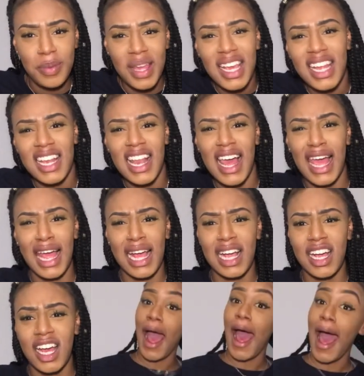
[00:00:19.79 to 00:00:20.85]
been?
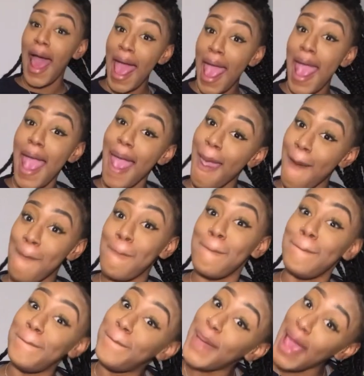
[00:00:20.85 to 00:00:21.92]
Like, I am
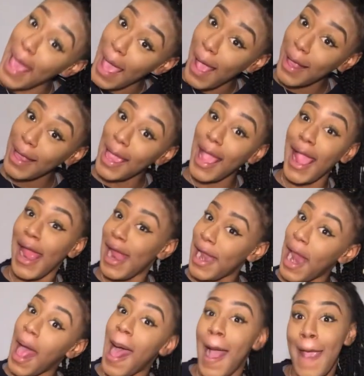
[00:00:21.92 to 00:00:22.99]
back and
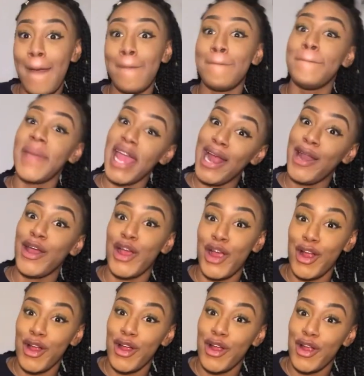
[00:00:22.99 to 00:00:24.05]
I'm
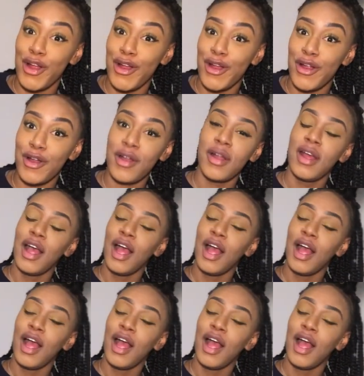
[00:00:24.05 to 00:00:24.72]
better.